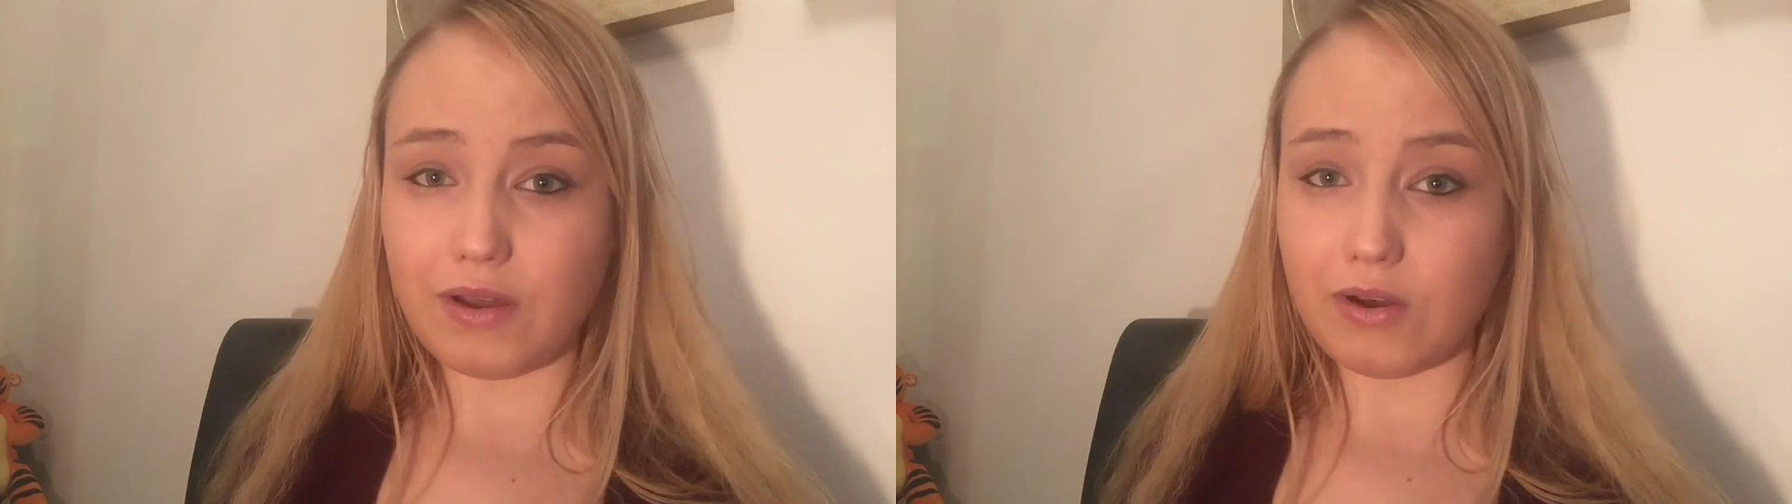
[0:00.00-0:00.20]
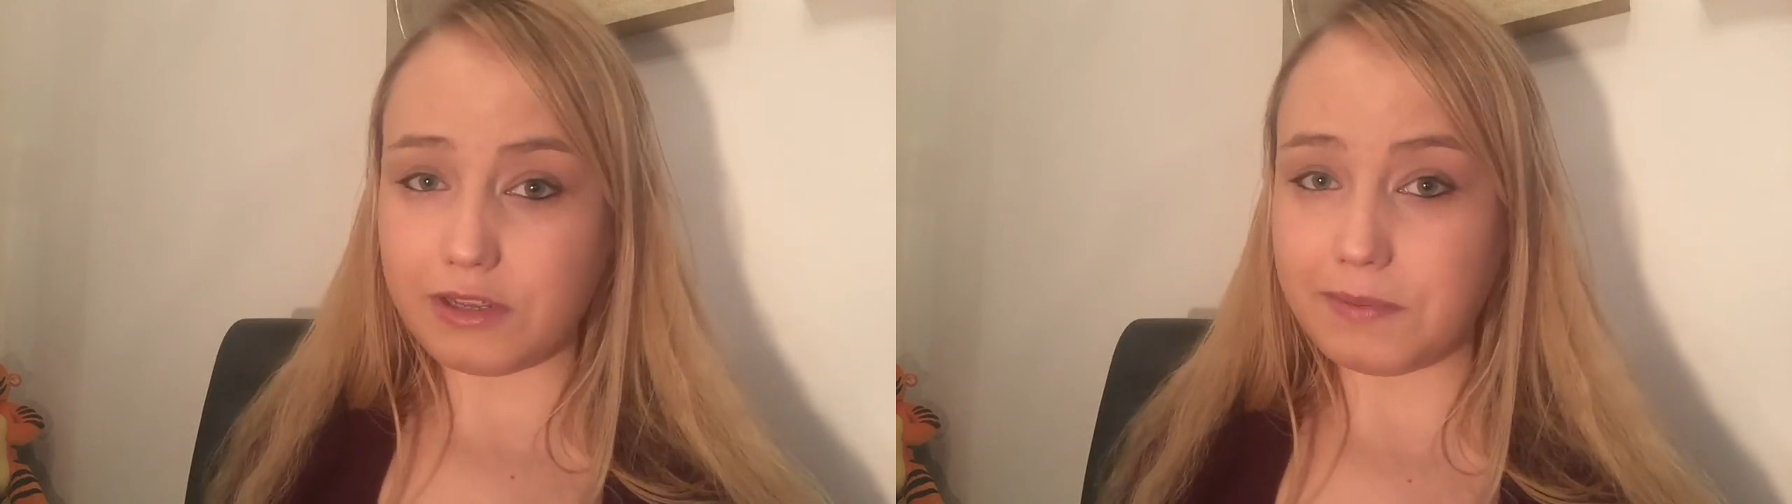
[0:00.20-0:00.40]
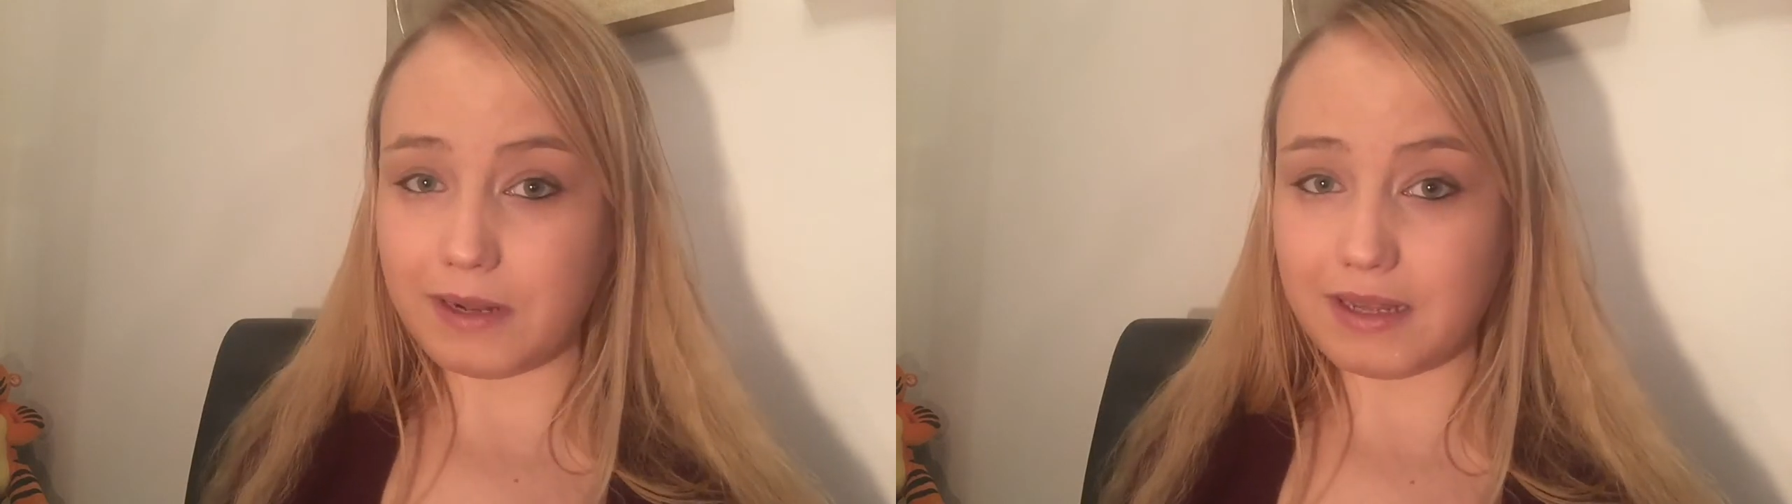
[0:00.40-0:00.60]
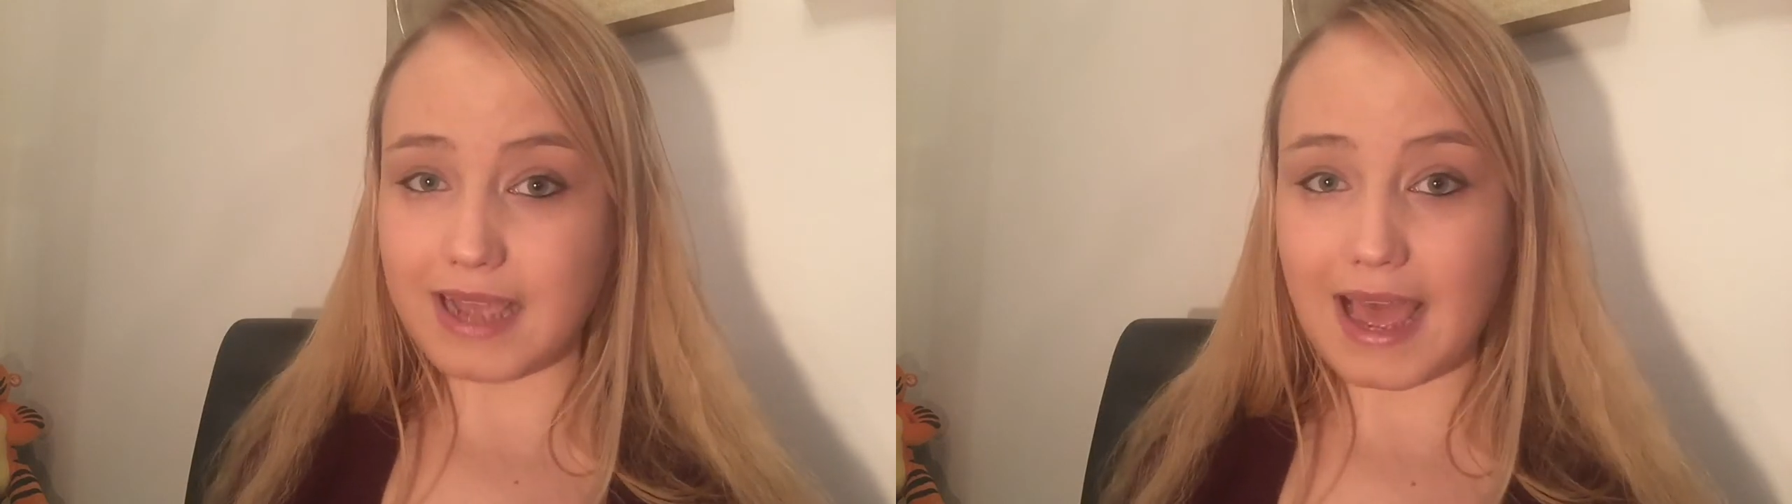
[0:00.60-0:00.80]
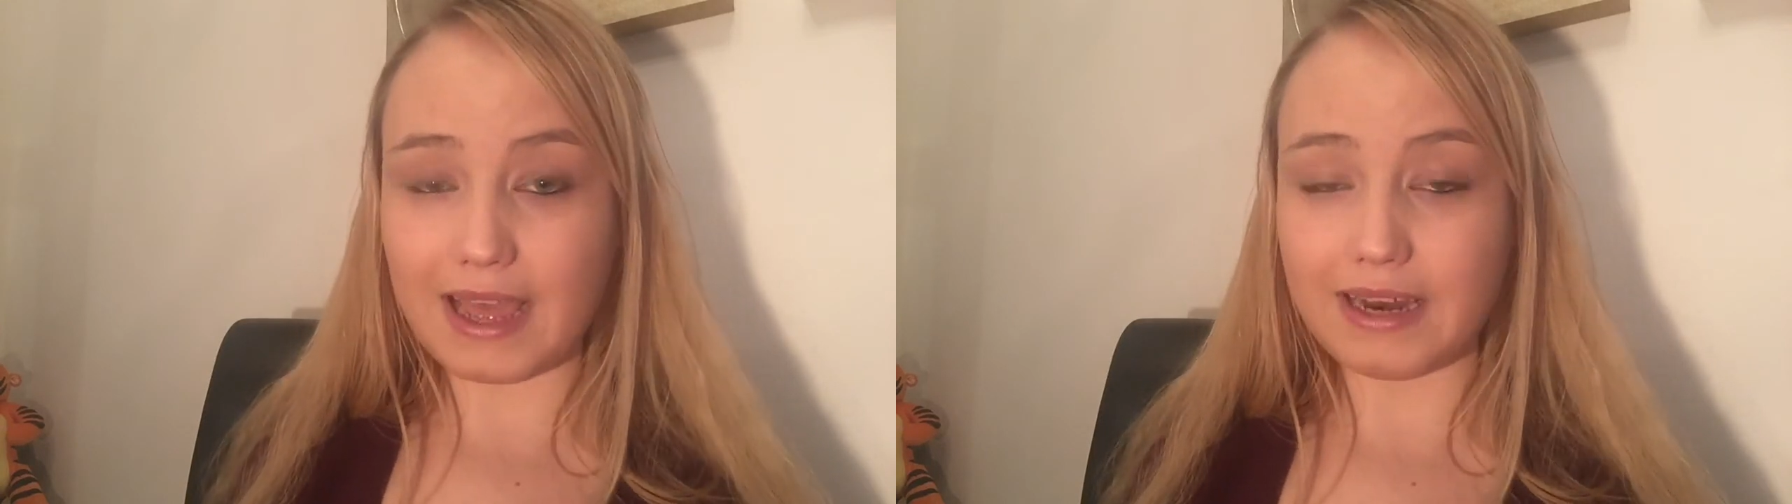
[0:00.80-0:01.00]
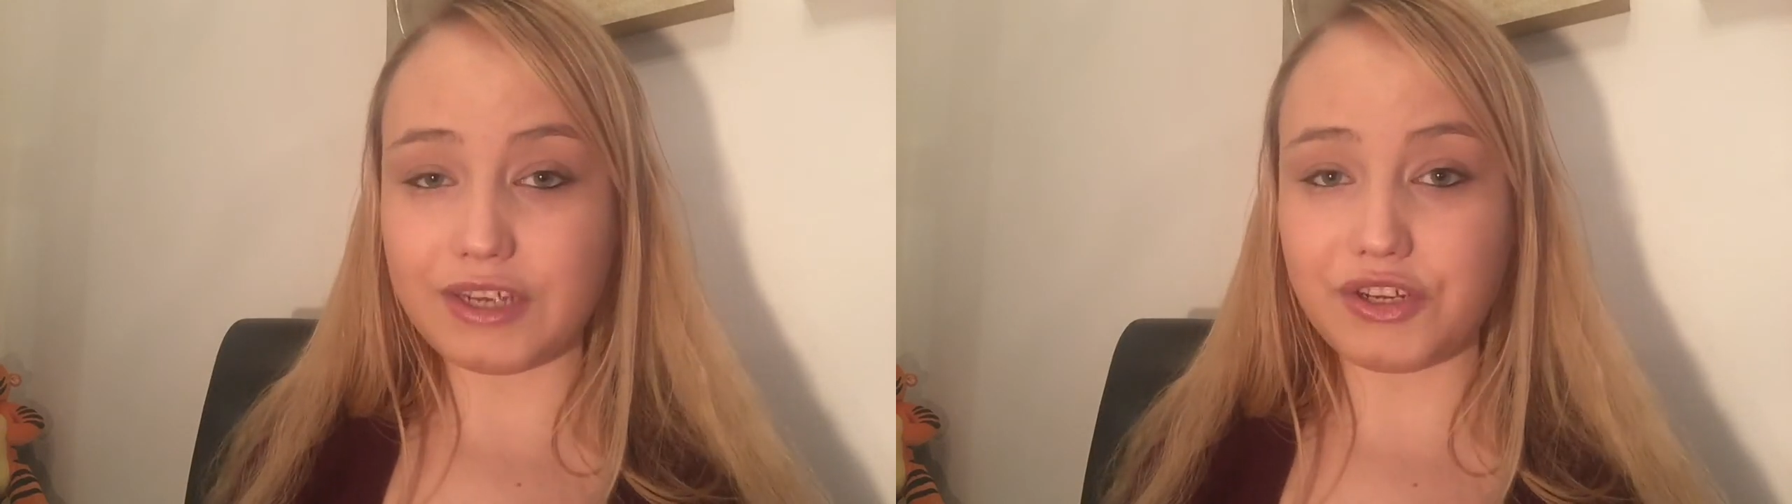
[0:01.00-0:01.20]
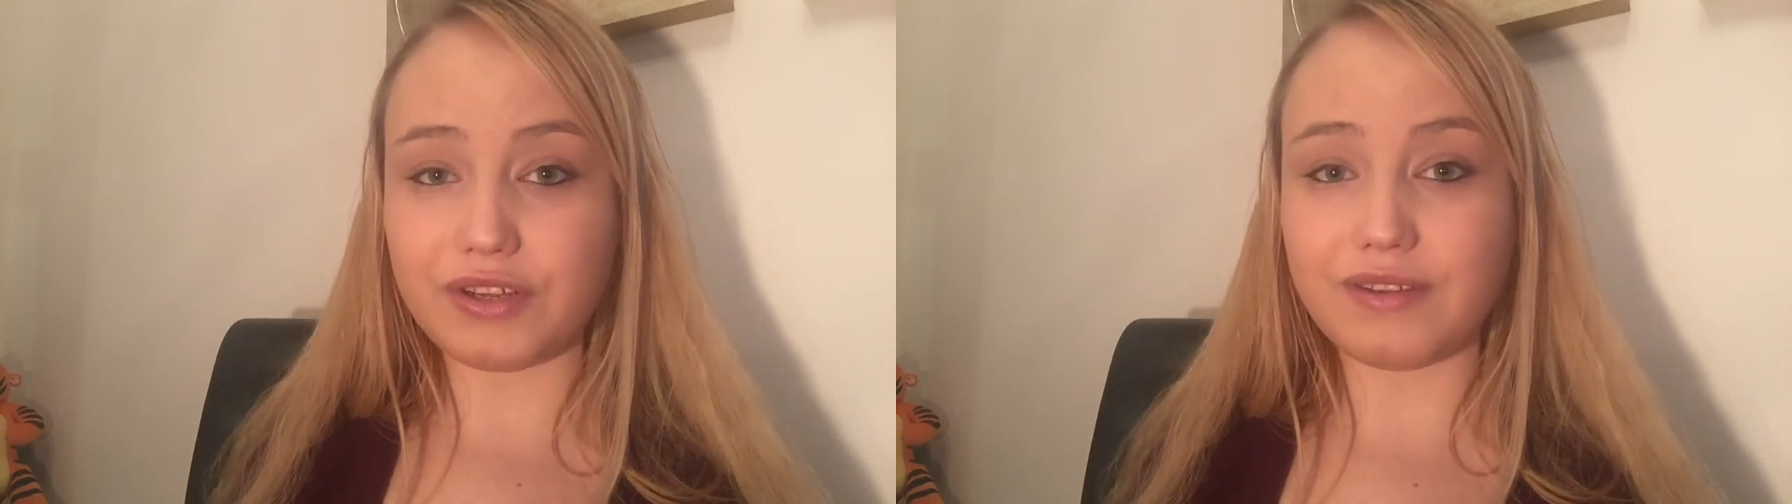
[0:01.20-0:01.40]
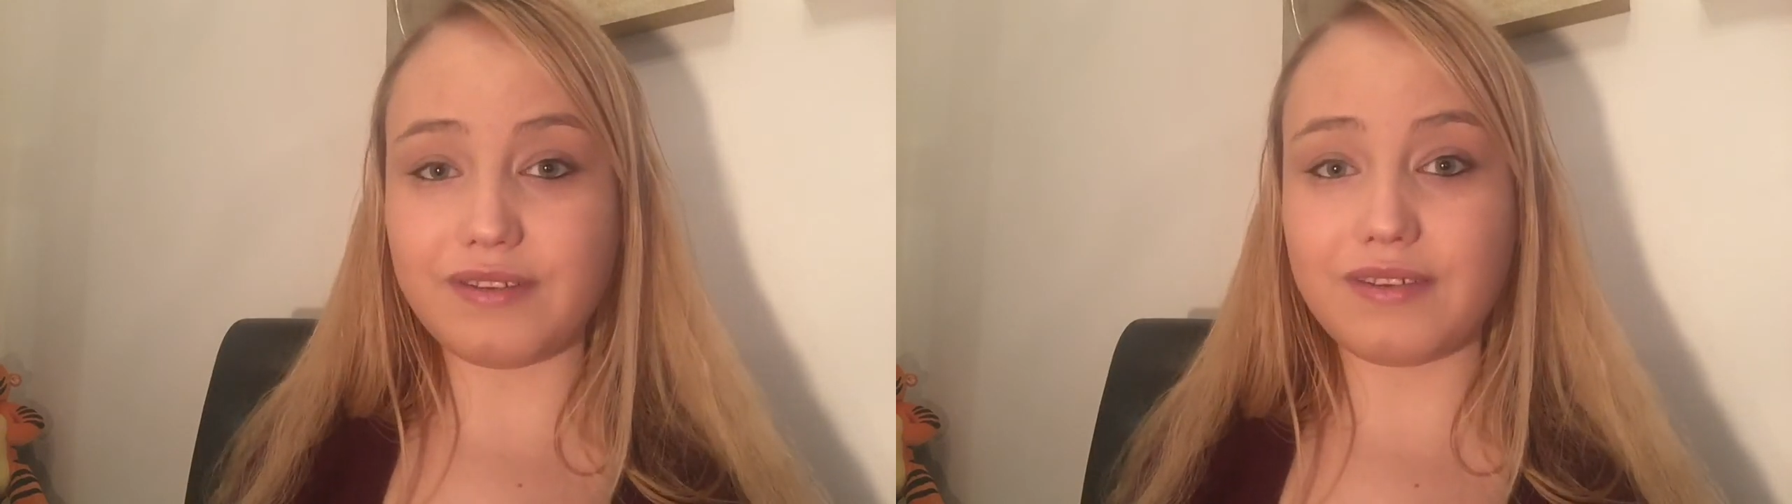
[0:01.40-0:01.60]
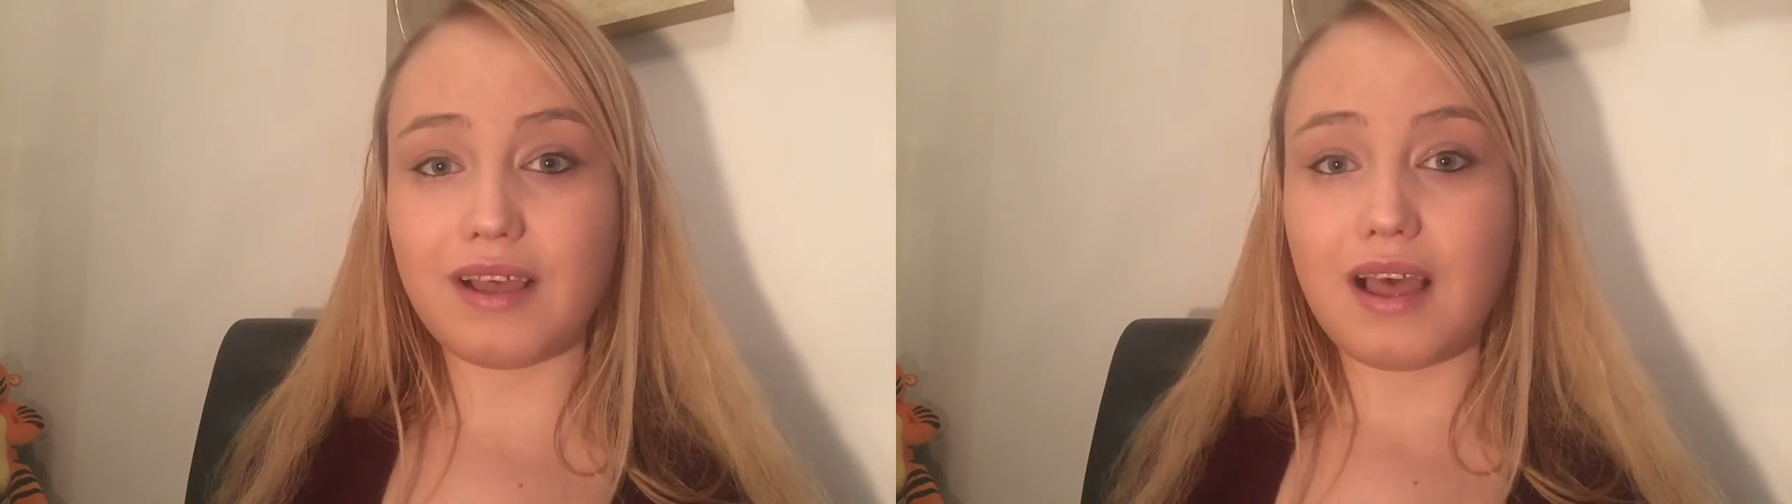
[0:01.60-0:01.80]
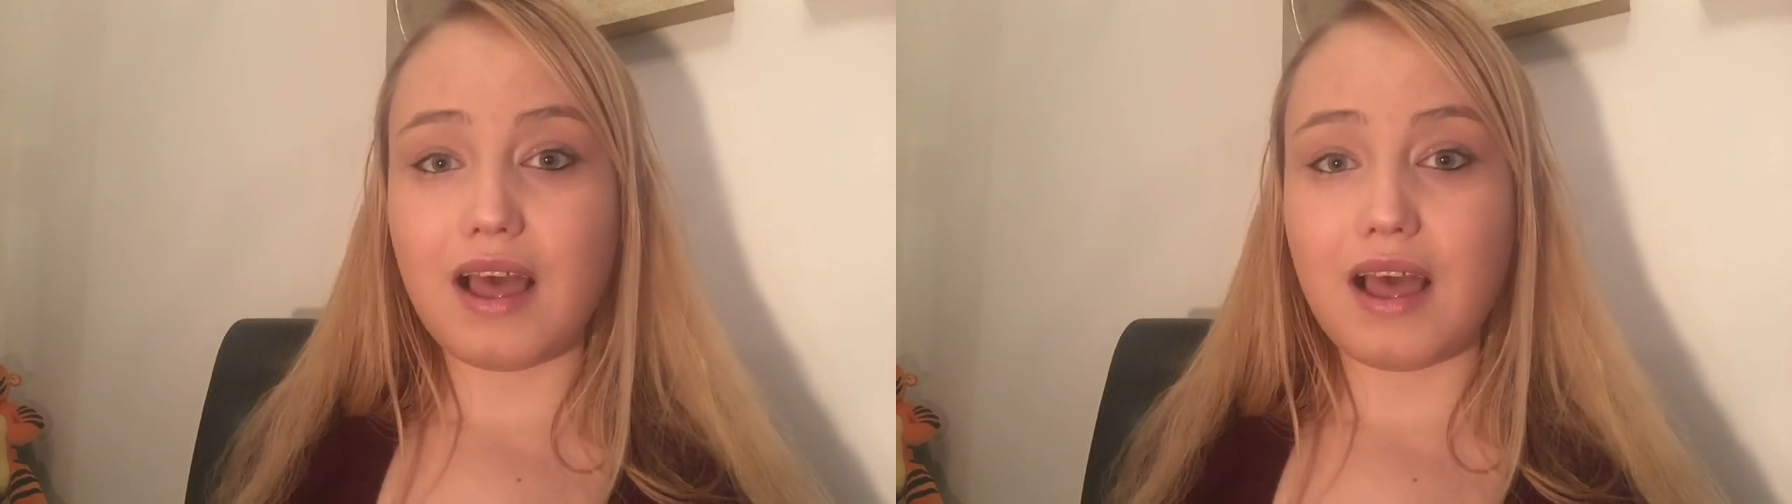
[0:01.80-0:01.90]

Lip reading: hospital technicians,